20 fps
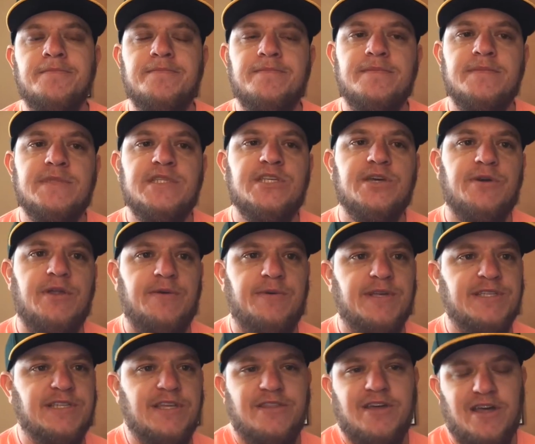So
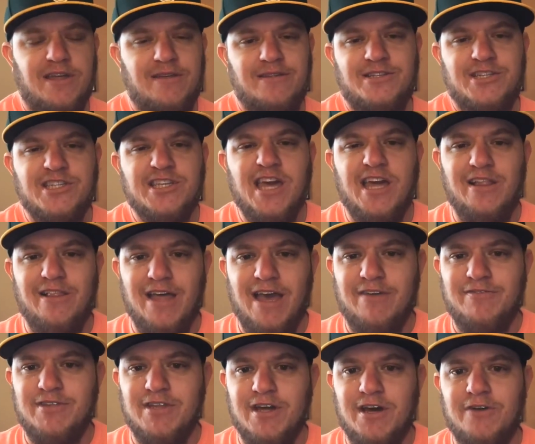anyways, I thought, just kind of
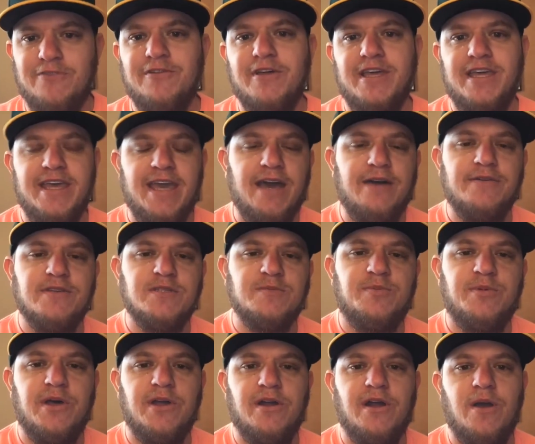laughed it off, like, yeah, it was the
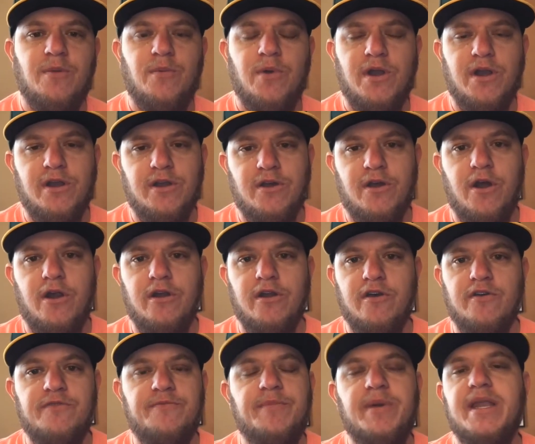player I wanted a card
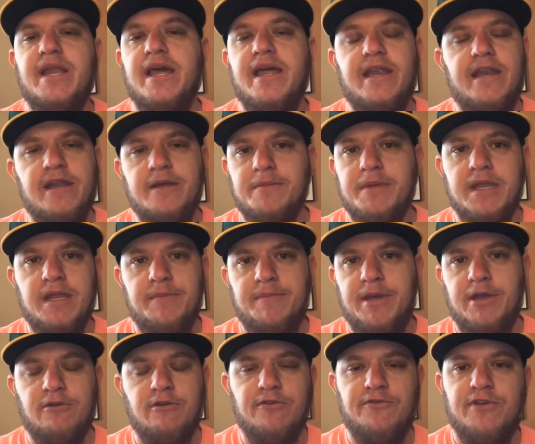of, but I ended up getting a
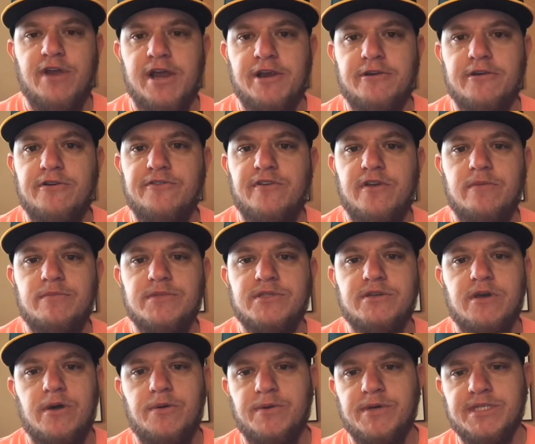Pink Refractor of him,
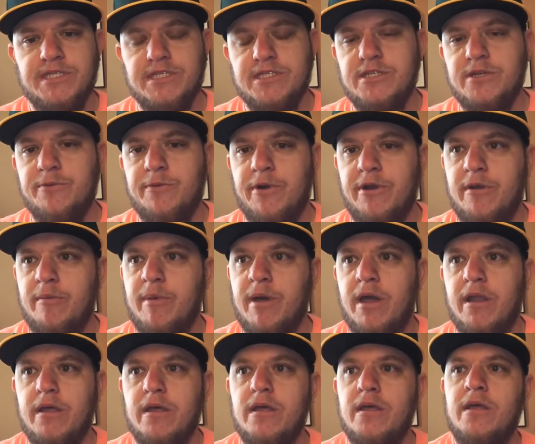so I wasn't too worried
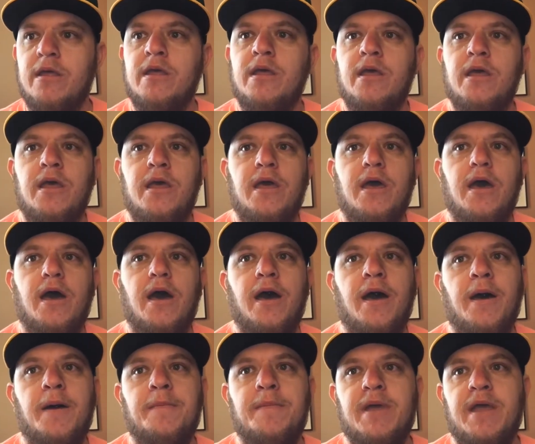about it.
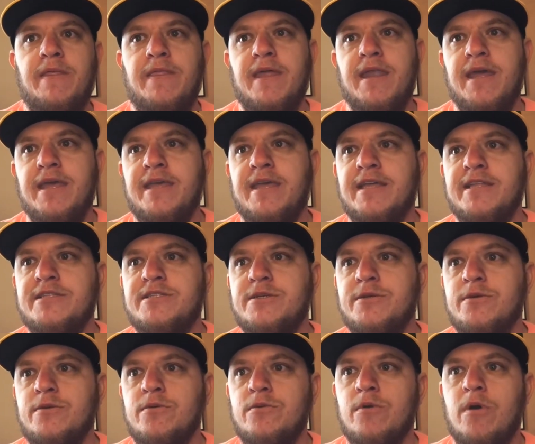And then I get
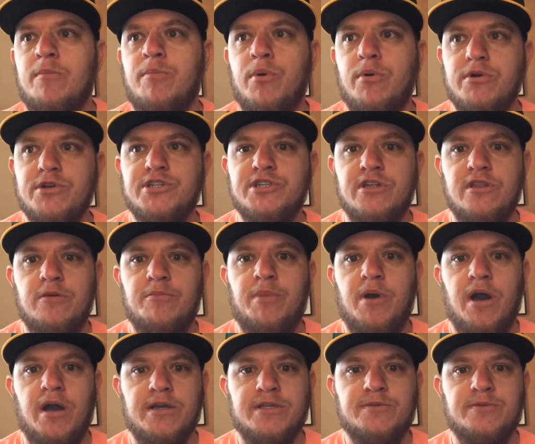to a portion of the
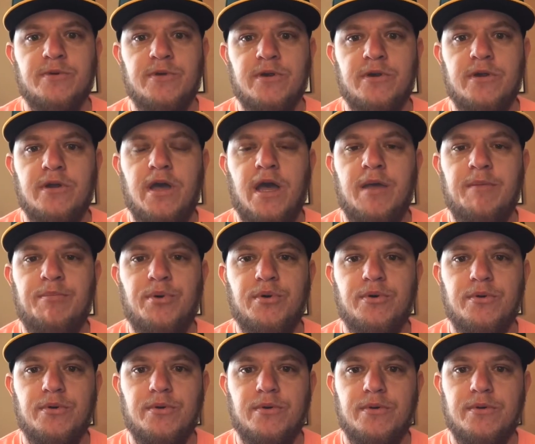box where I
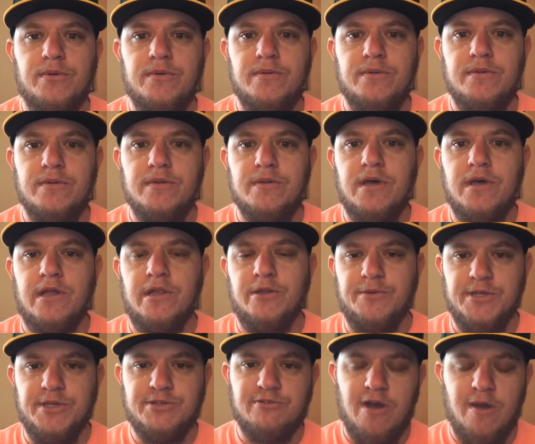pull a
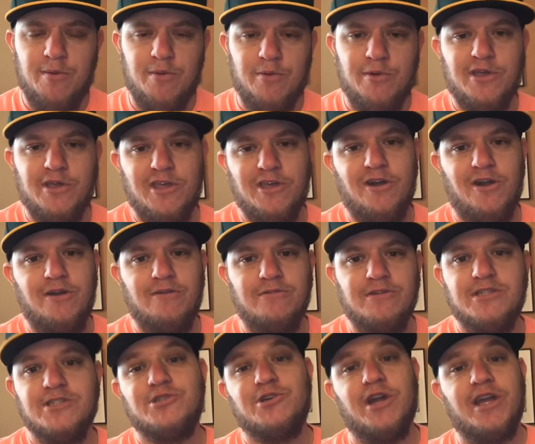Luis Robert rookie card,
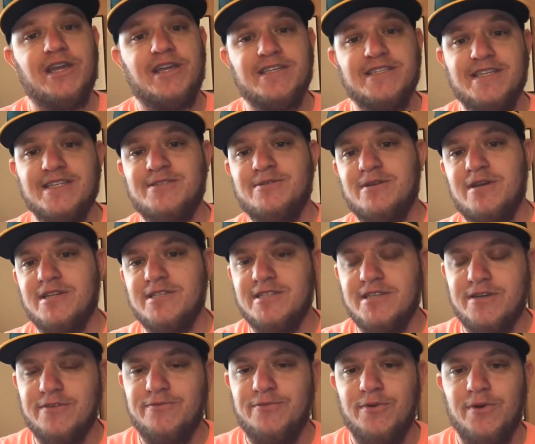which is great because that's what I was
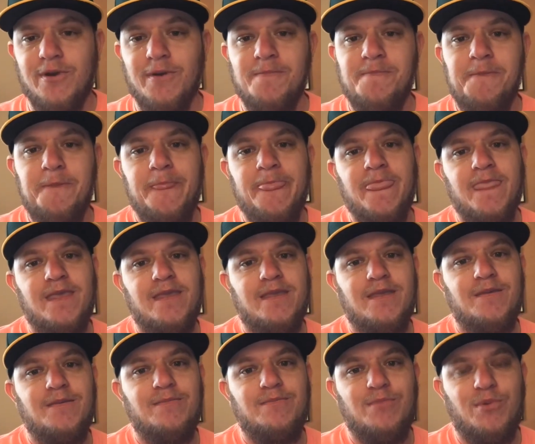looking for.
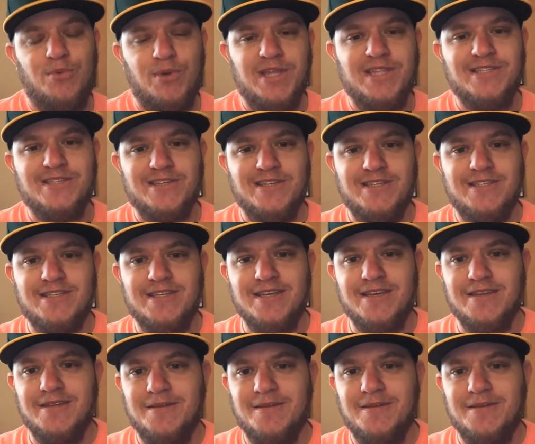But wait until you see it.